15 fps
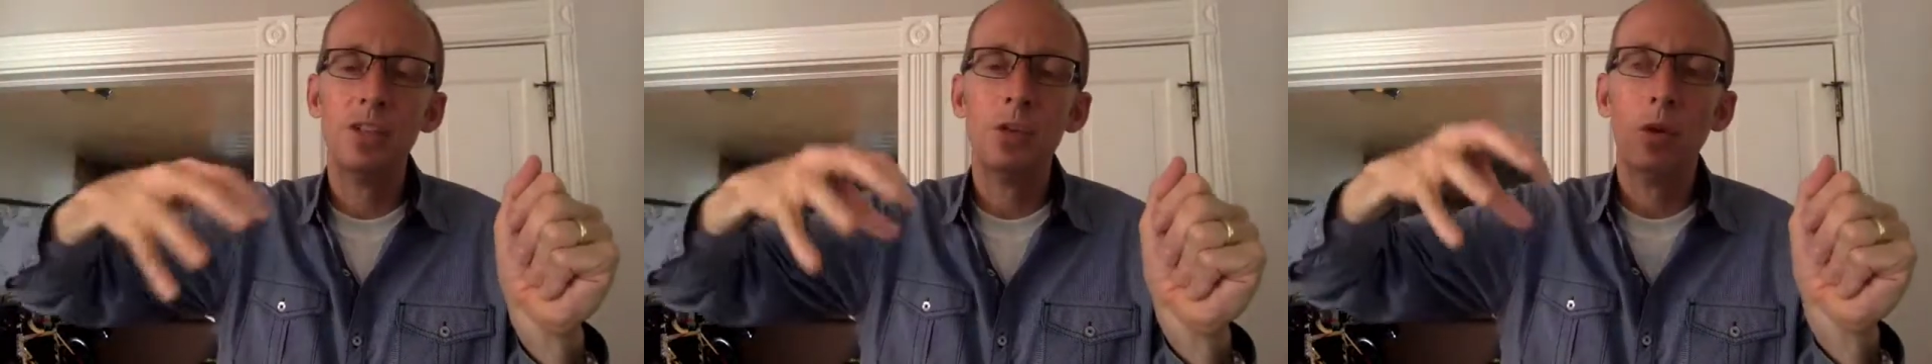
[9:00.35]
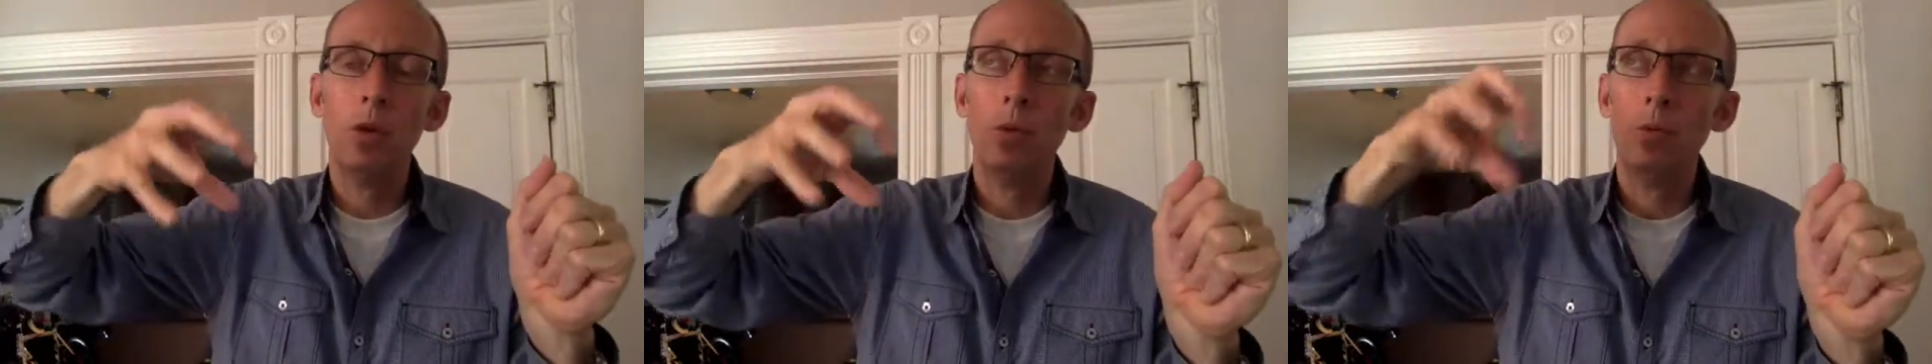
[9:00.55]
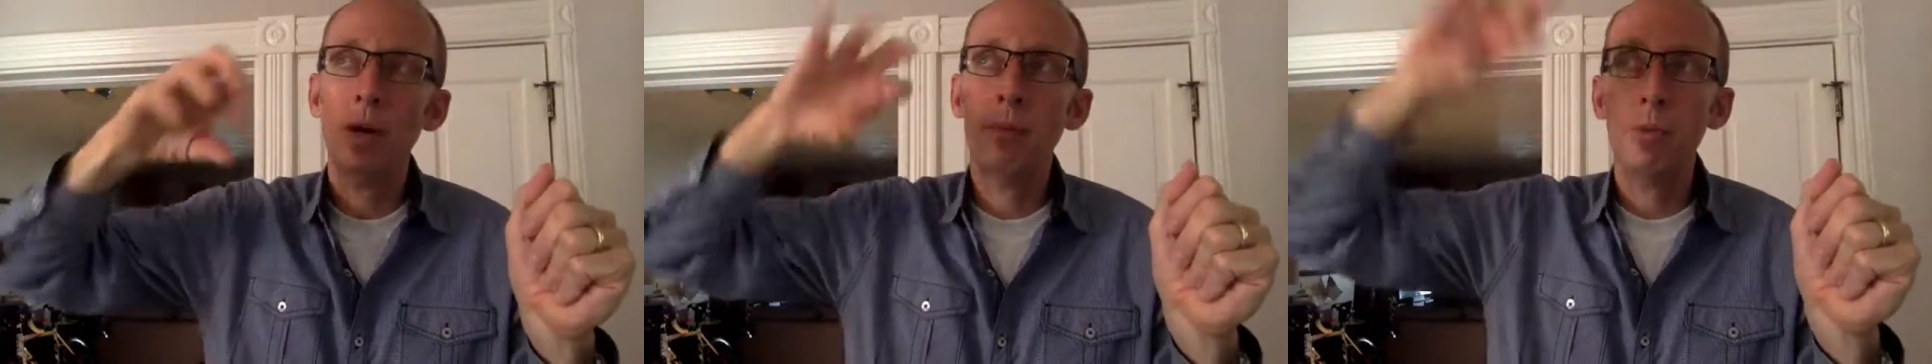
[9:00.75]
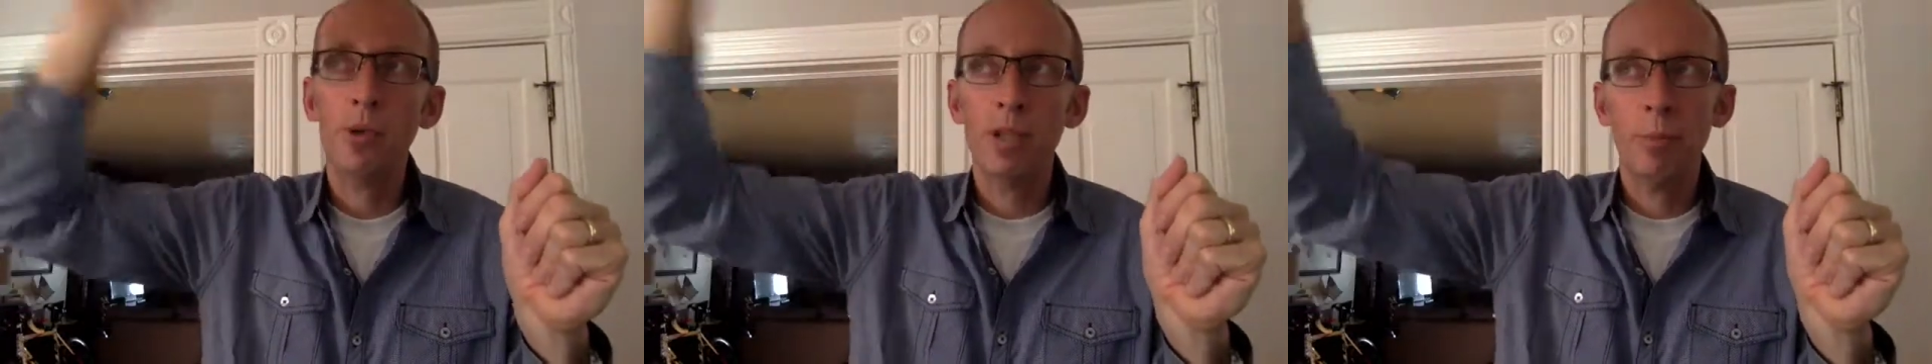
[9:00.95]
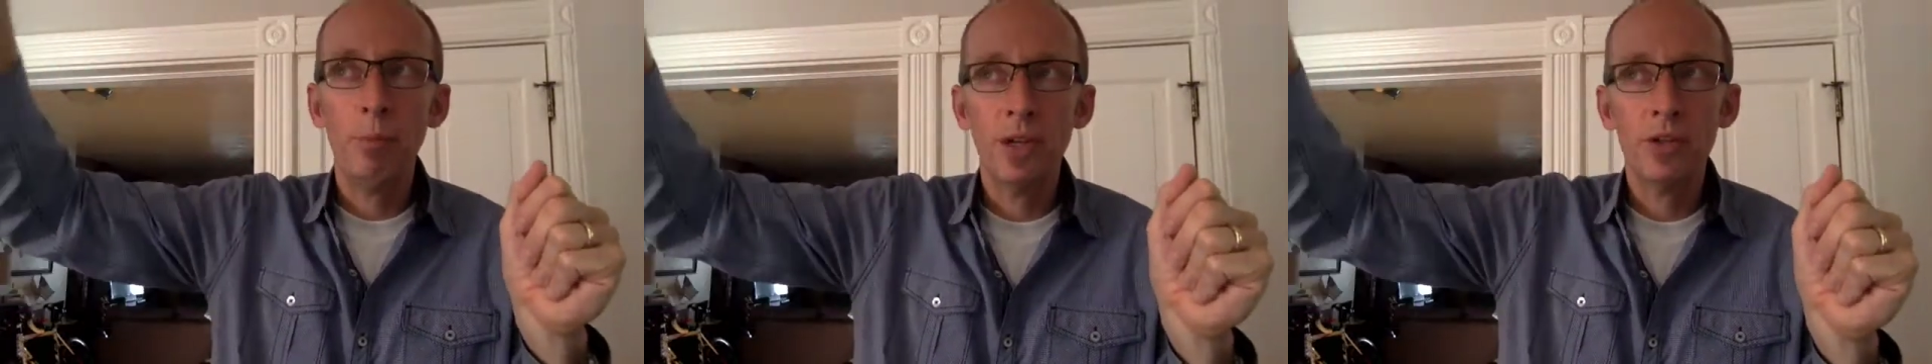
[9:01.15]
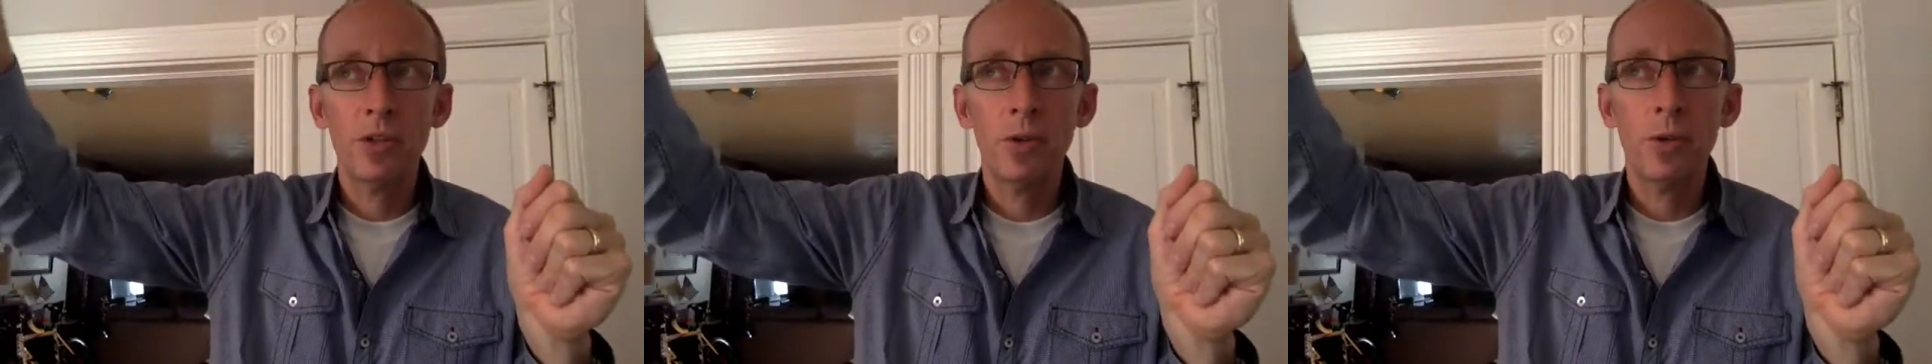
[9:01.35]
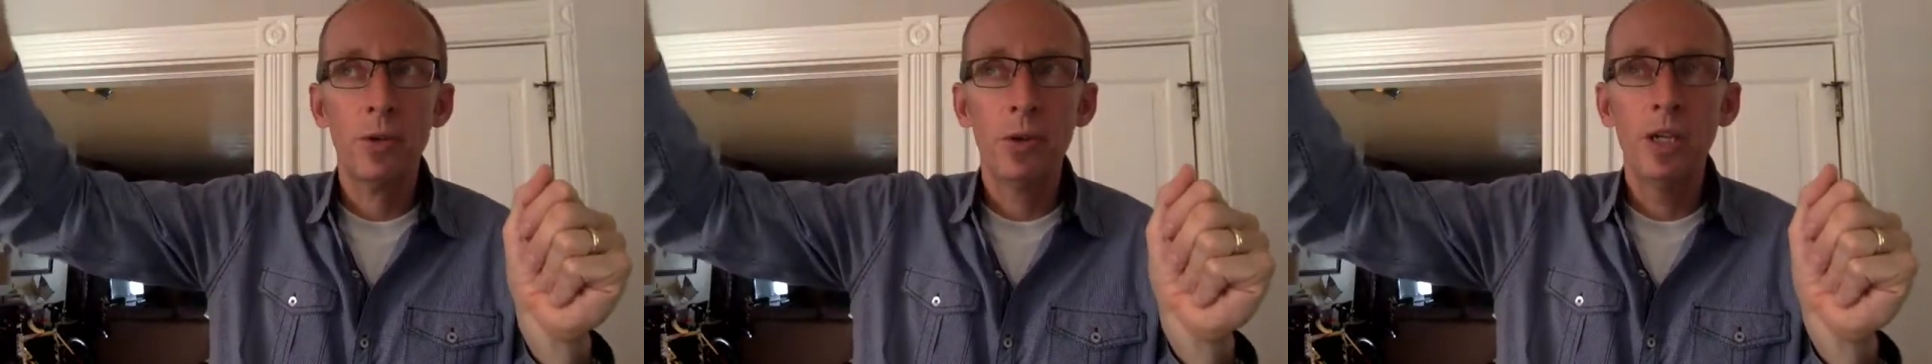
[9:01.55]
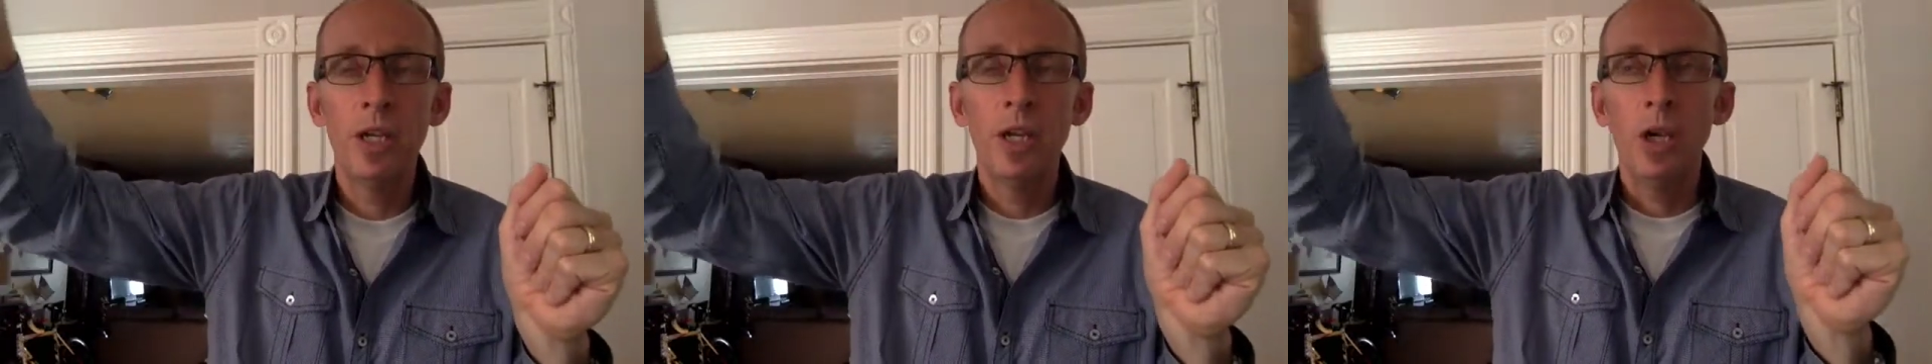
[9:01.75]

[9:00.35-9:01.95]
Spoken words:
So by putting a pixel